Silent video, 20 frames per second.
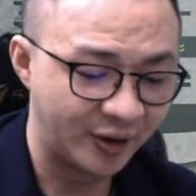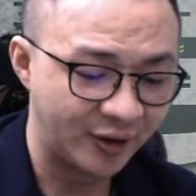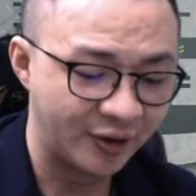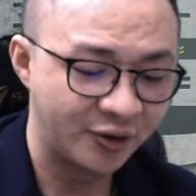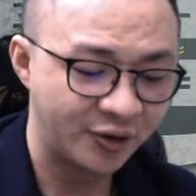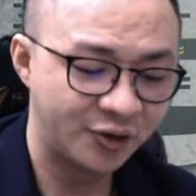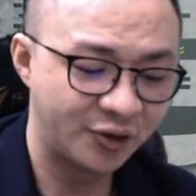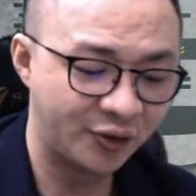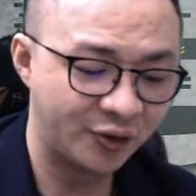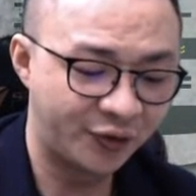
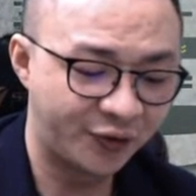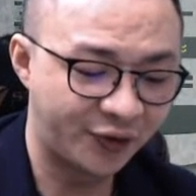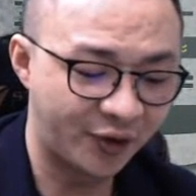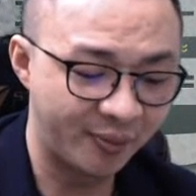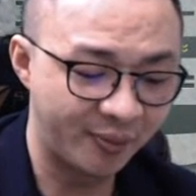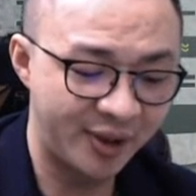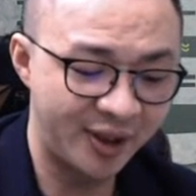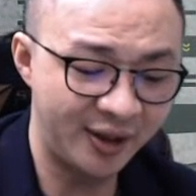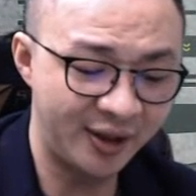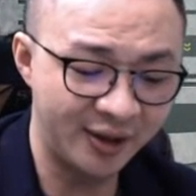So from
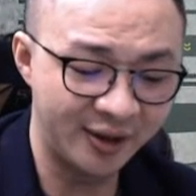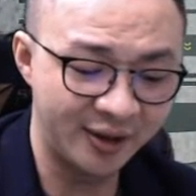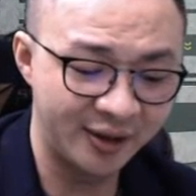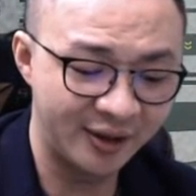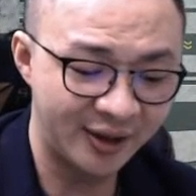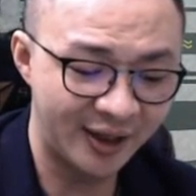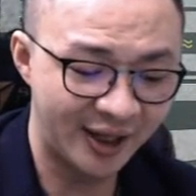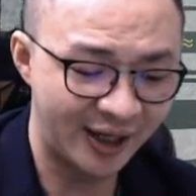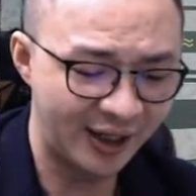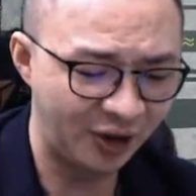here,
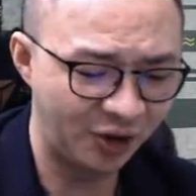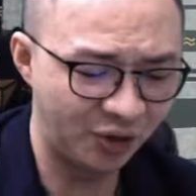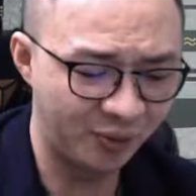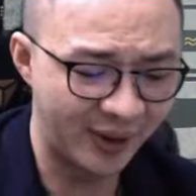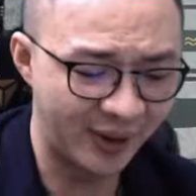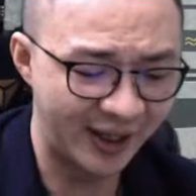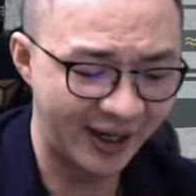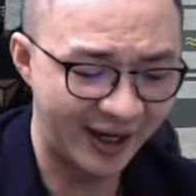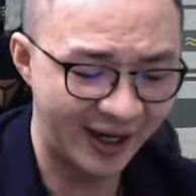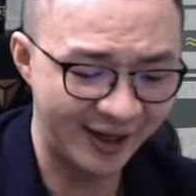I know my
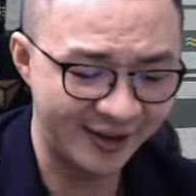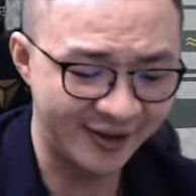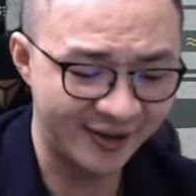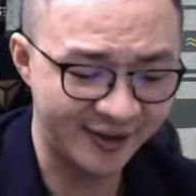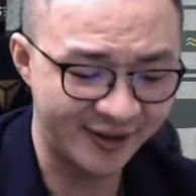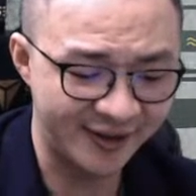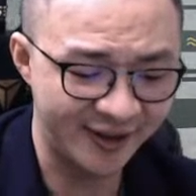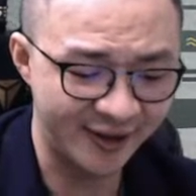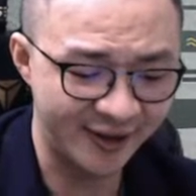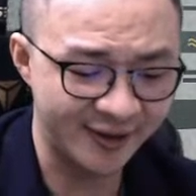X is
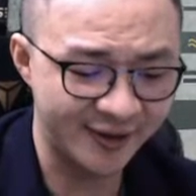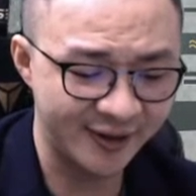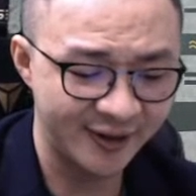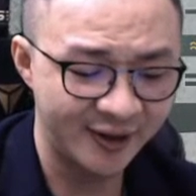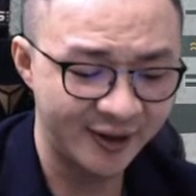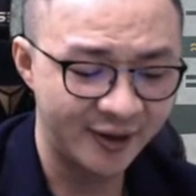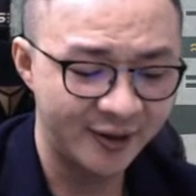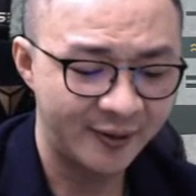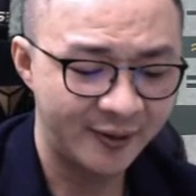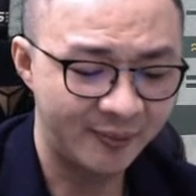6,
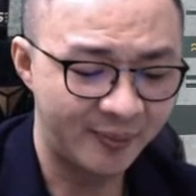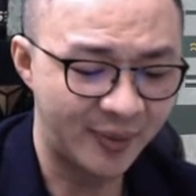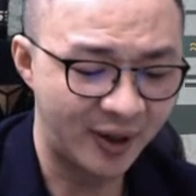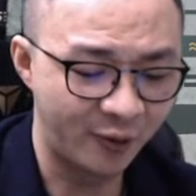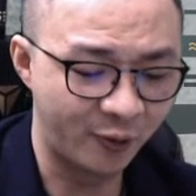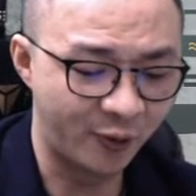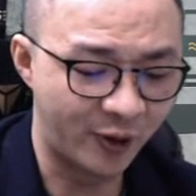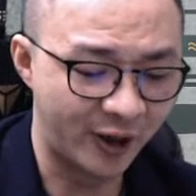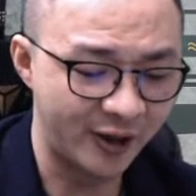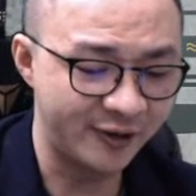my
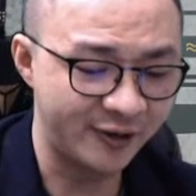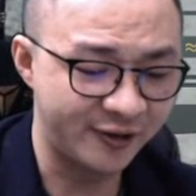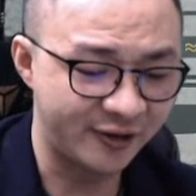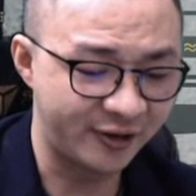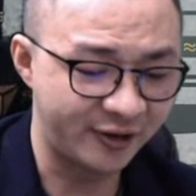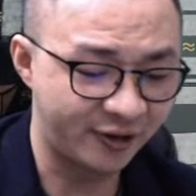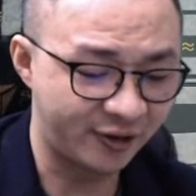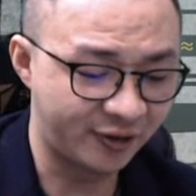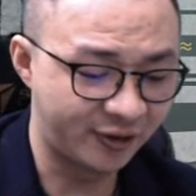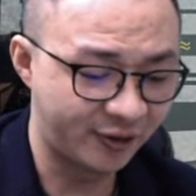Y is
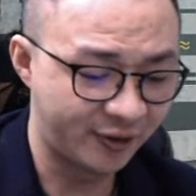0.